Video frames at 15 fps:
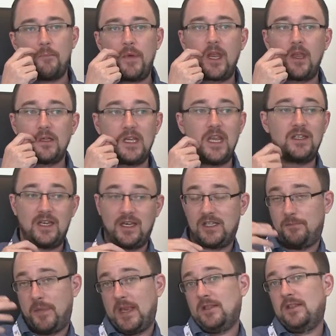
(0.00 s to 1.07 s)
because it's
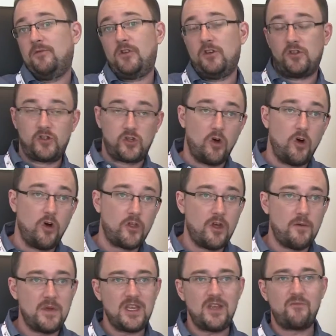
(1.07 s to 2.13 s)
expensive to store
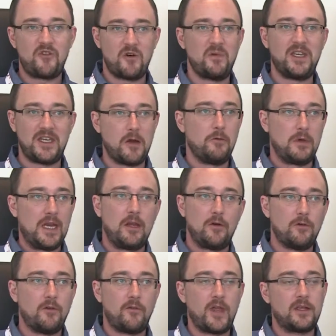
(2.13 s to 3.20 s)
them, and you probably don't
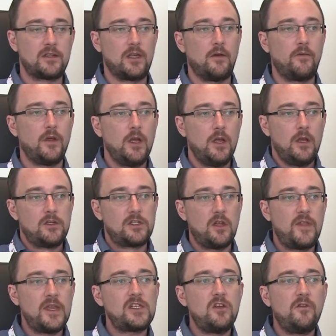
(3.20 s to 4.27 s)
need all of that stuff.
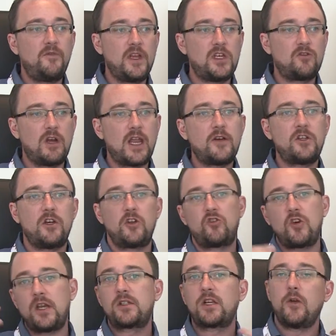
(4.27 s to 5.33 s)
So this new feature allows you
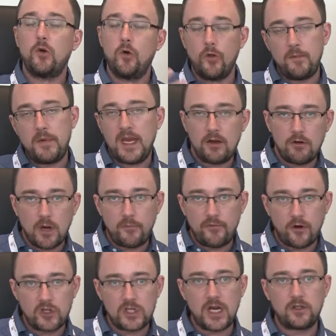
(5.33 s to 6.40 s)
to transcode all the media in a
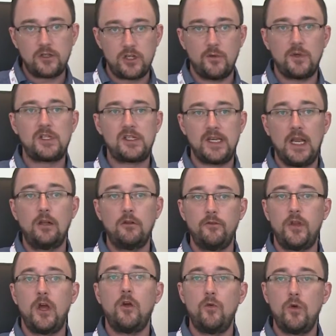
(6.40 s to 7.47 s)
project to a
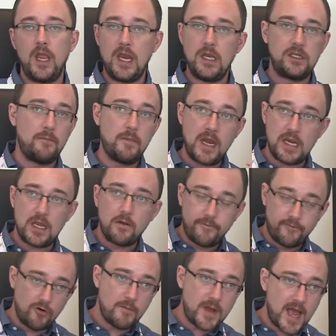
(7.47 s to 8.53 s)
single known intermediate
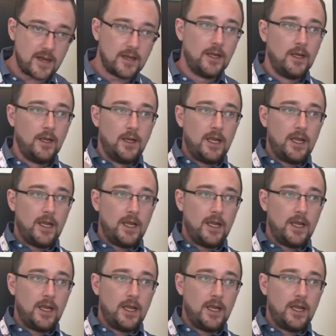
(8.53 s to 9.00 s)
format.